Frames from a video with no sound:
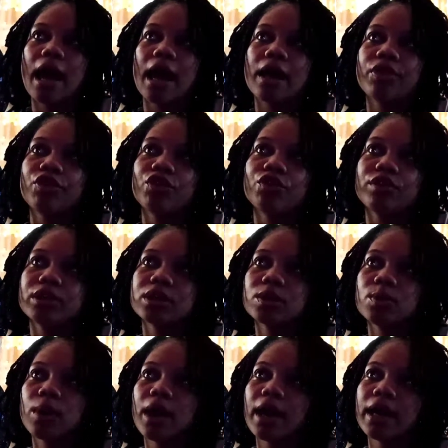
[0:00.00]
the reason
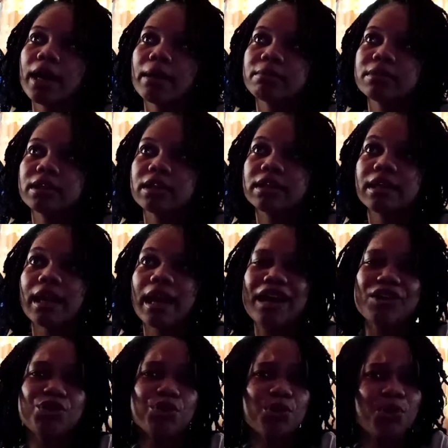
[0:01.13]
why I'm saying that I
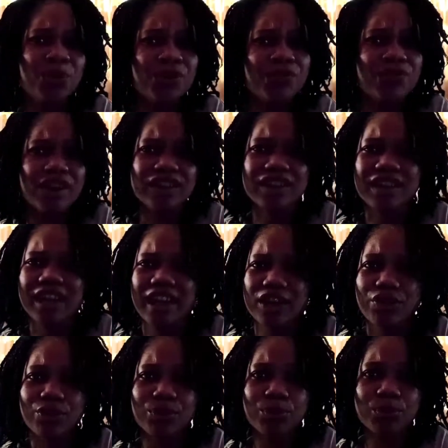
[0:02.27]
don't know if I could
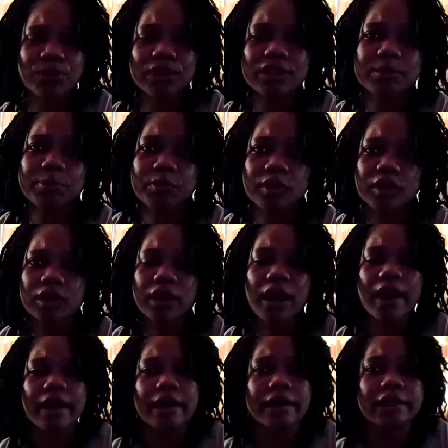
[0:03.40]
get through this book
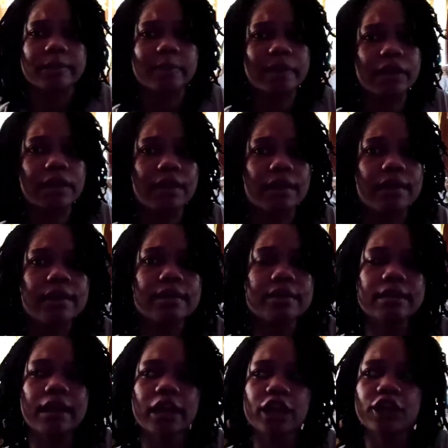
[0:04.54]
is because
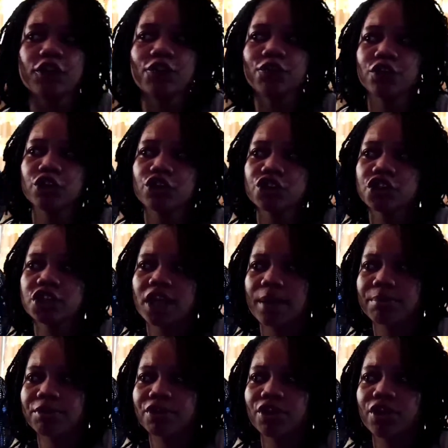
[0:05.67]
like in the first
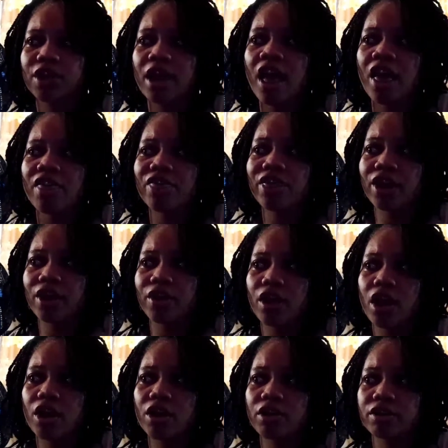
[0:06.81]
chapter there
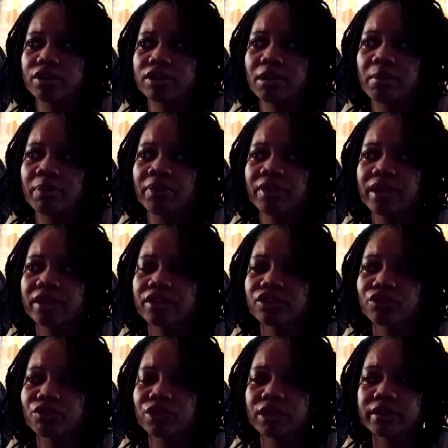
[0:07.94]
are some things
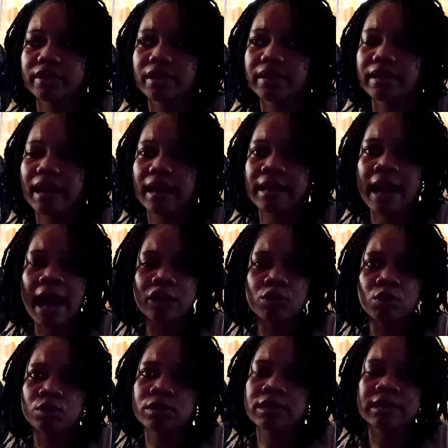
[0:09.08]
written that I
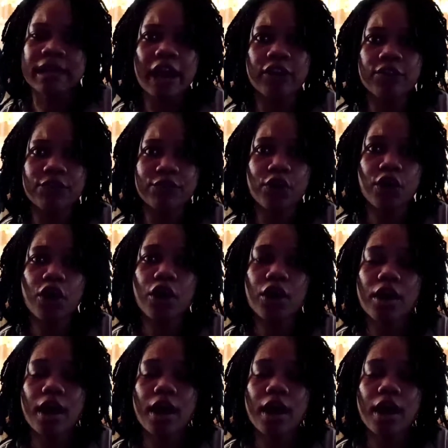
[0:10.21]
don't stand for